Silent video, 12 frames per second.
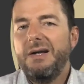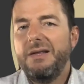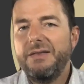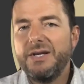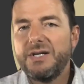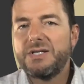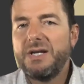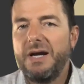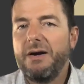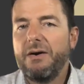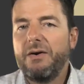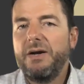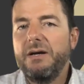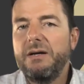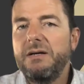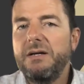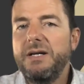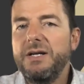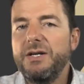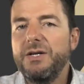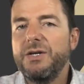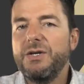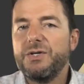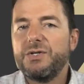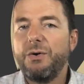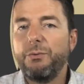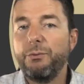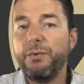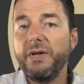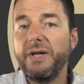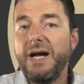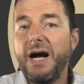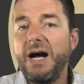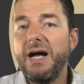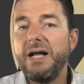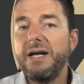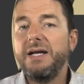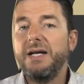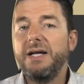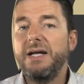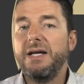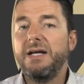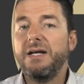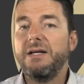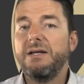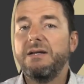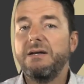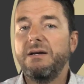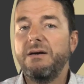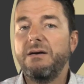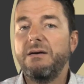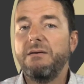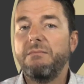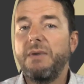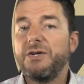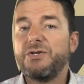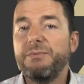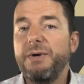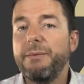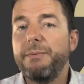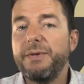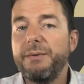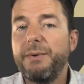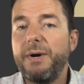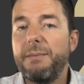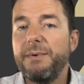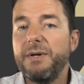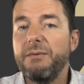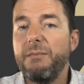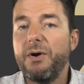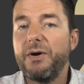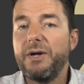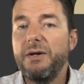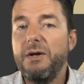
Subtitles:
this area is really hot and I should be able to put the property on the market,